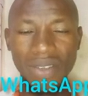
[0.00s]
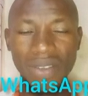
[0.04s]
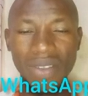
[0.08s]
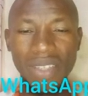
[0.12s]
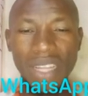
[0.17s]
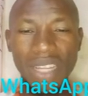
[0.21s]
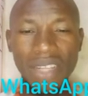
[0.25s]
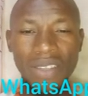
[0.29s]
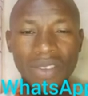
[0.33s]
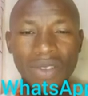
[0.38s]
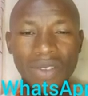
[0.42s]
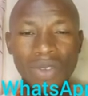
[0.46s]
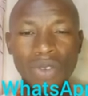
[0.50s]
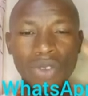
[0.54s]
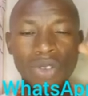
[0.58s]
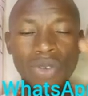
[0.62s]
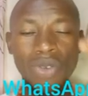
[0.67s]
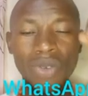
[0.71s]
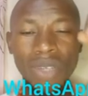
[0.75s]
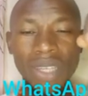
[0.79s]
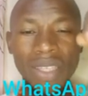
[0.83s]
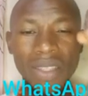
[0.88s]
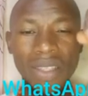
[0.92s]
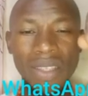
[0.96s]
That you
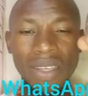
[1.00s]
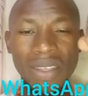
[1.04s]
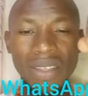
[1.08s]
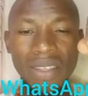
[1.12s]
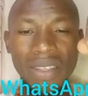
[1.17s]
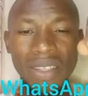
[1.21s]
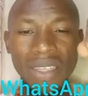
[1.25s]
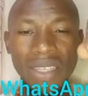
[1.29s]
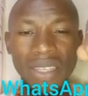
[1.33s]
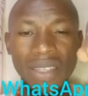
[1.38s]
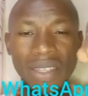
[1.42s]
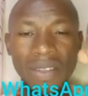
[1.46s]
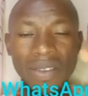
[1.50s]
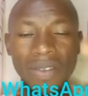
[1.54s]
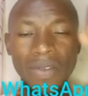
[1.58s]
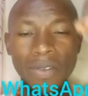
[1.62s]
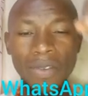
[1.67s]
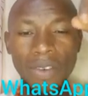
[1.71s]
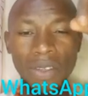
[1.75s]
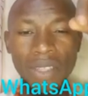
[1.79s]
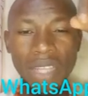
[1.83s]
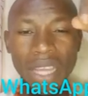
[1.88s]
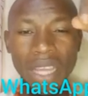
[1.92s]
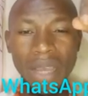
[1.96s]
should intercede
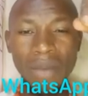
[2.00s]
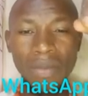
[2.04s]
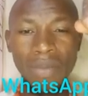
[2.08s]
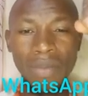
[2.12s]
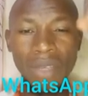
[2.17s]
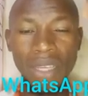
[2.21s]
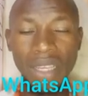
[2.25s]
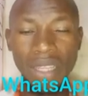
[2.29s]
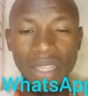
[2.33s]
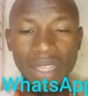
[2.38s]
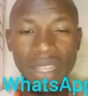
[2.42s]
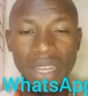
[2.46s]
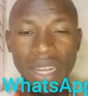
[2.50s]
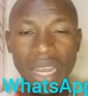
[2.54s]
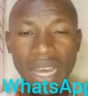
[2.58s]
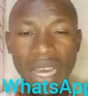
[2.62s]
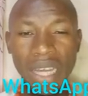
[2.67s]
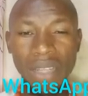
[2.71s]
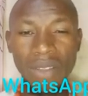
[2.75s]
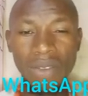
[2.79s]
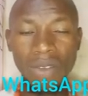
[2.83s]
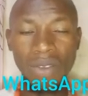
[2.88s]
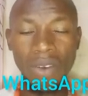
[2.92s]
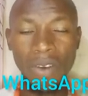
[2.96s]
for them in the
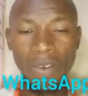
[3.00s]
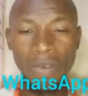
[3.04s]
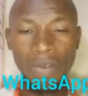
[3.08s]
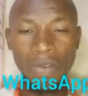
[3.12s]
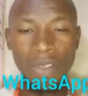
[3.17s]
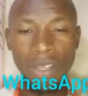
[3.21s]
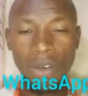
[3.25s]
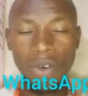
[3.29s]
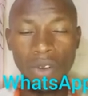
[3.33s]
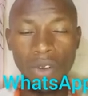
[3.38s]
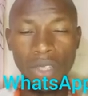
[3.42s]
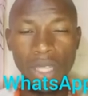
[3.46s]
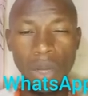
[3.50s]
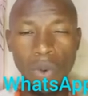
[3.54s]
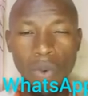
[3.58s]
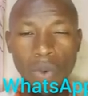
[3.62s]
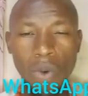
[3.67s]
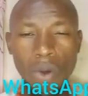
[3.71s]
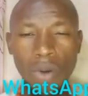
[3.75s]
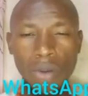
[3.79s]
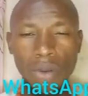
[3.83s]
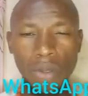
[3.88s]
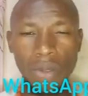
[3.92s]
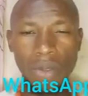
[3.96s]
land of the
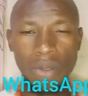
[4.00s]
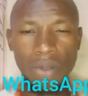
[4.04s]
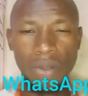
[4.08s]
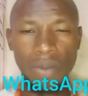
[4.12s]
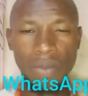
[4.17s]
underworld.